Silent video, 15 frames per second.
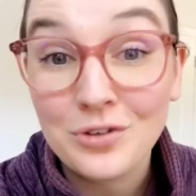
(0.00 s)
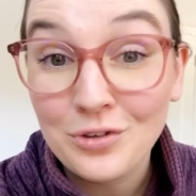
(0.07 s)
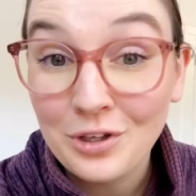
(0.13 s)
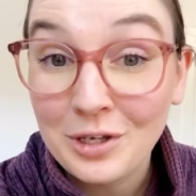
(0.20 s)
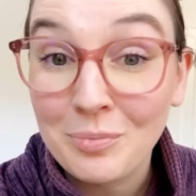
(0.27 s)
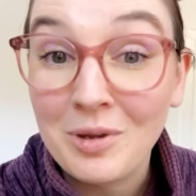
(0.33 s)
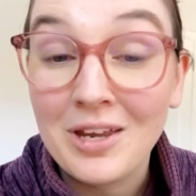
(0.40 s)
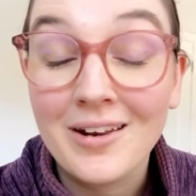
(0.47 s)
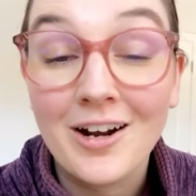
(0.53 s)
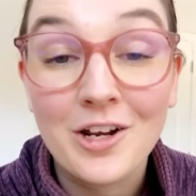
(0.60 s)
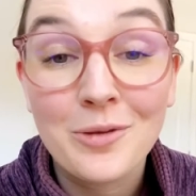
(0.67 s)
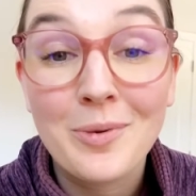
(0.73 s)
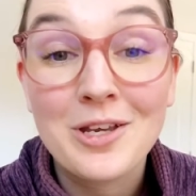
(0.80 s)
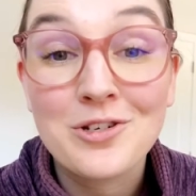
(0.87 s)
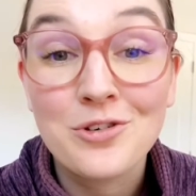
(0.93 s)
like being an
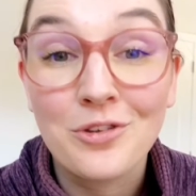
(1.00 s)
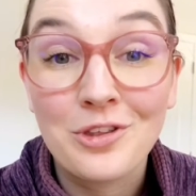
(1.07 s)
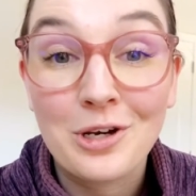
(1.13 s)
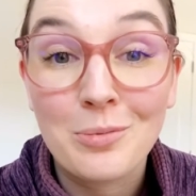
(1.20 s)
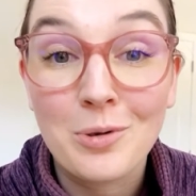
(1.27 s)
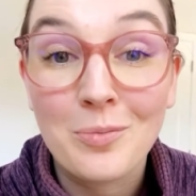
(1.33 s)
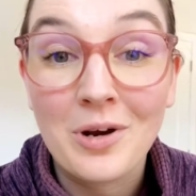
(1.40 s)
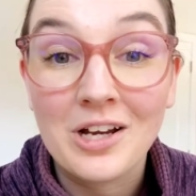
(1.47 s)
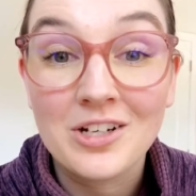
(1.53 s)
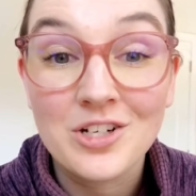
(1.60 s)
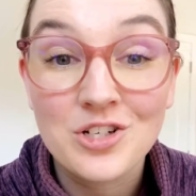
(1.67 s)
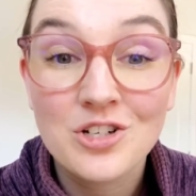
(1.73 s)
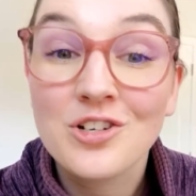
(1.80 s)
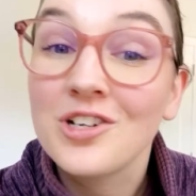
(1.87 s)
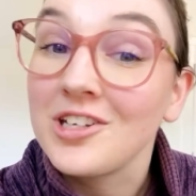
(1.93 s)
occupational therapy
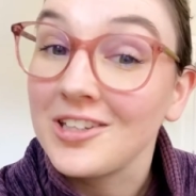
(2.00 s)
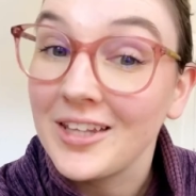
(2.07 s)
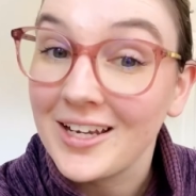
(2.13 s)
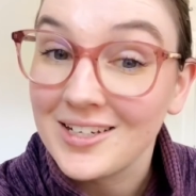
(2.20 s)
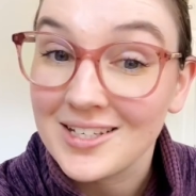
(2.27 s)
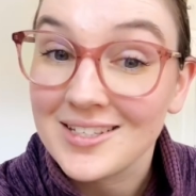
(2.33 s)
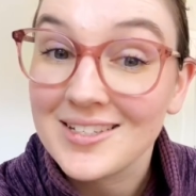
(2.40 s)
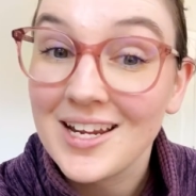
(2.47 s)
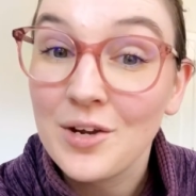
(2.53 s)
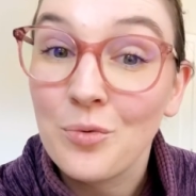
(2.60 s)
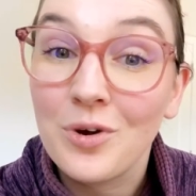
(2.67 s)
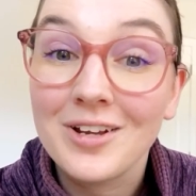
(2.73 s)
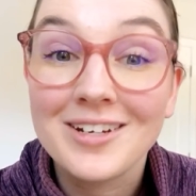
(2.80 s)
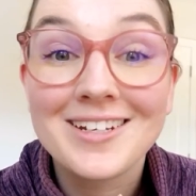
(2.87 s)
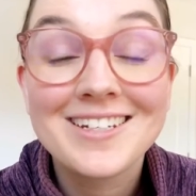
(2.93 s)
practitioner and you'd like to stay
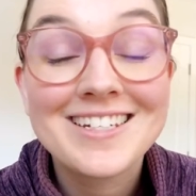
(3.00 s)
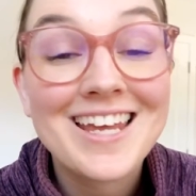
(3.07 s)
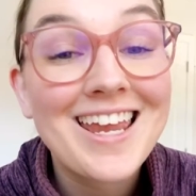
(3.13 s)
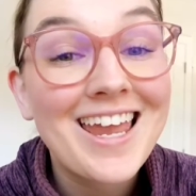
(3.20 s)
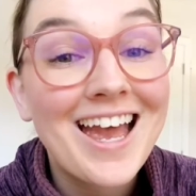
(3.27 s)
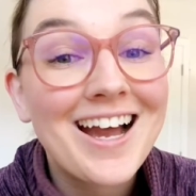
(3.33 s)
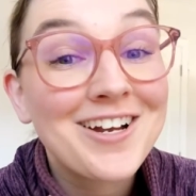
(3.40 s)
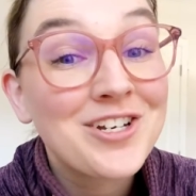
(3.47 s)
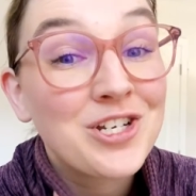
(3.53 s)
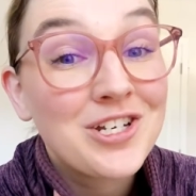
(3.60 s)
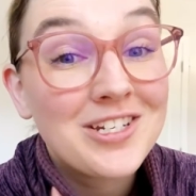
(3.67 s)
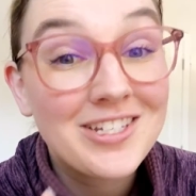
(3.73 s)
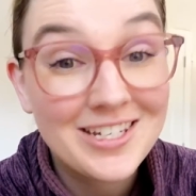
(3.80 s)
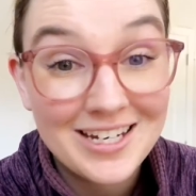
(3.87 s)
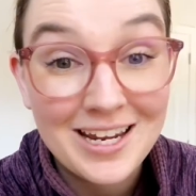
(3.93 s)
one, take action
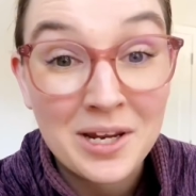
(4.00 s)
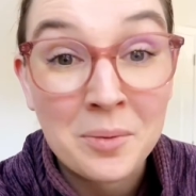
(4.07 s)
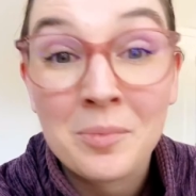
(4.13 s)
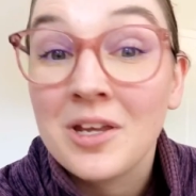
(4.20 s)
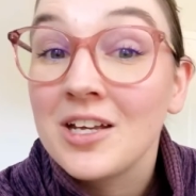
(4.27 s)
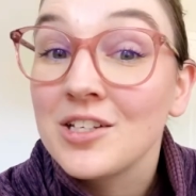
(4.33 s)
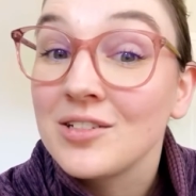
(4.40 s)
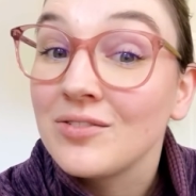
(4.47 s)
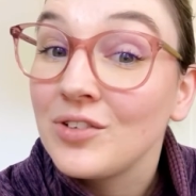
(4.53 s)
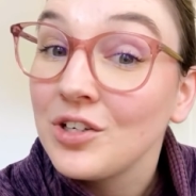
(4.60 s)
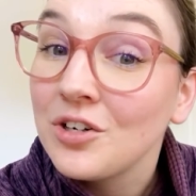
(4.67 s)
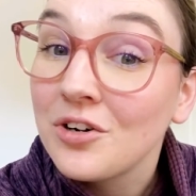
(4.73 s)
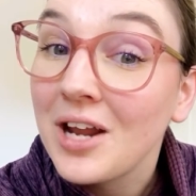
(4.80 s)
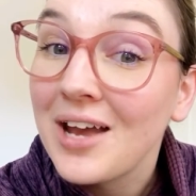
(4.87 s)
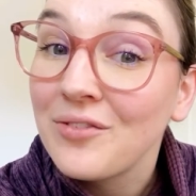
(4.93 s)
today, because if you
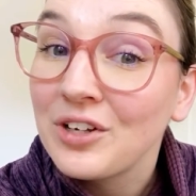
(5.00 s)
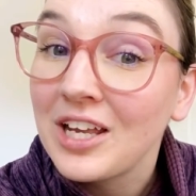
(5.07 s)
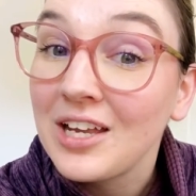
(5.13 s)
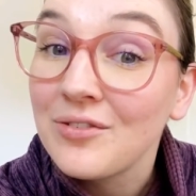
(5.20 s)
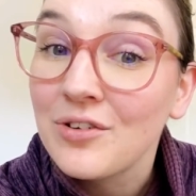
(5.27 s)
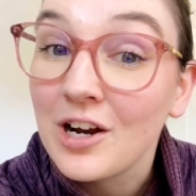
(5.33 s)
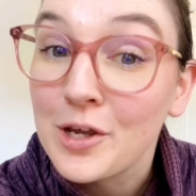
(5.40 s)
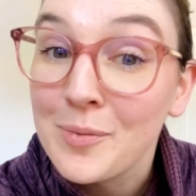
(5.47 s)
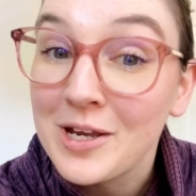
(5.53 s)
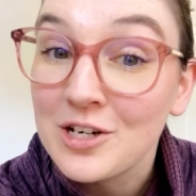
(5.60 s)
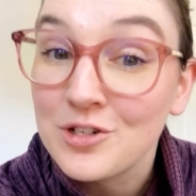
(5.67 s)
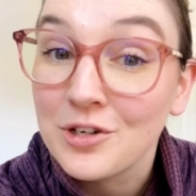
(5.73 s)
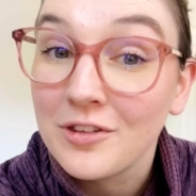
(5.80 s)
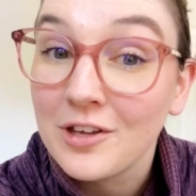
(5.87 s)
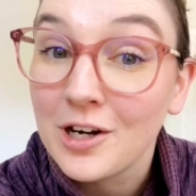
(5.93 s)
don't advocate for
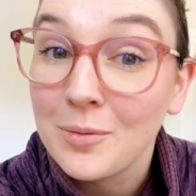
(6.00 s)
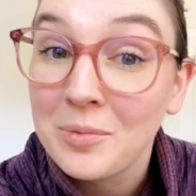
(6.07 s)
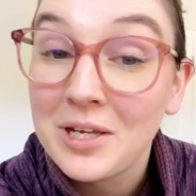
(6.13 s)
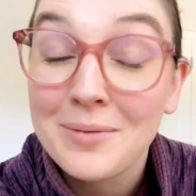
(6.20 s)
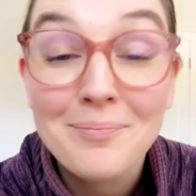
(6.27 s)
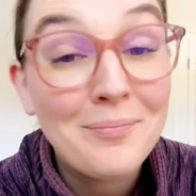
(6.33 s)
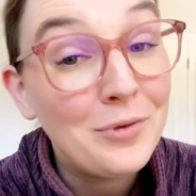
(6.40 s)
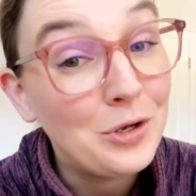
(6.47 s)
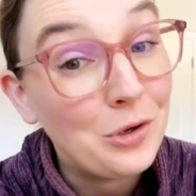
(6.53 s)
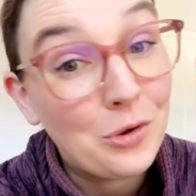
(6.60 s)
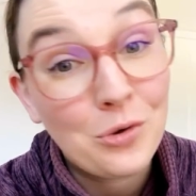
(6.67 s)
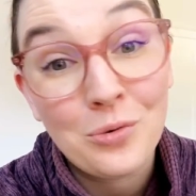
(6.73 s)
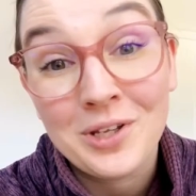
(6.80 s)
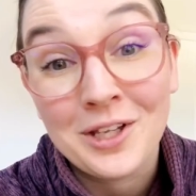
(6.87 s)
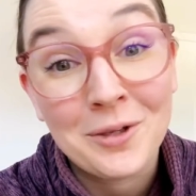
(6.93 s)
occupational therapy, who
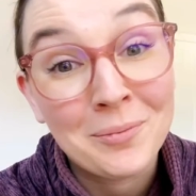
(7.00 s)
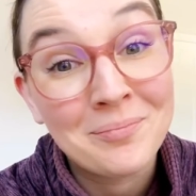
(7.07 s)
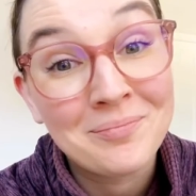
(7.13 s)
will?